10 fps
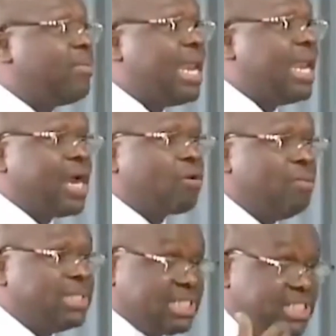it from the
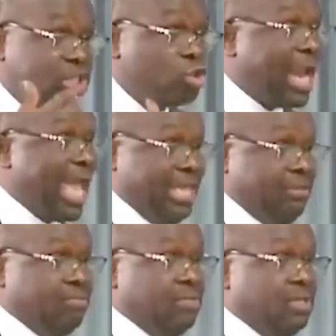Electoral Commission in July,
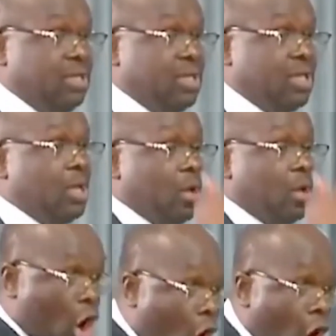
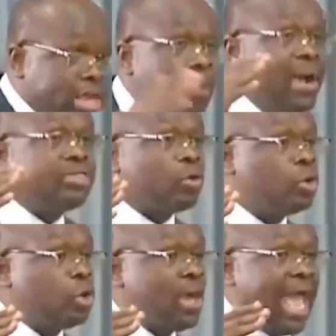all the way
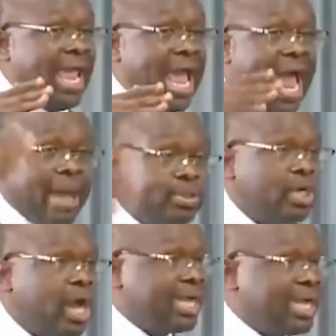through July,
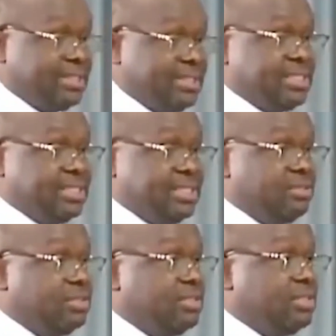up to August.
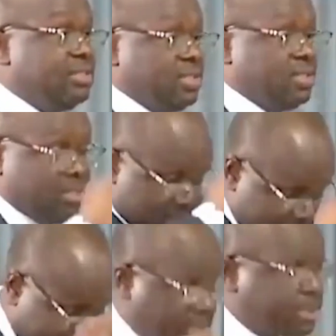
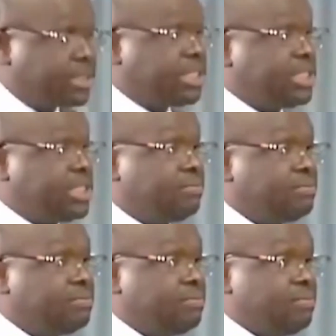Zilch.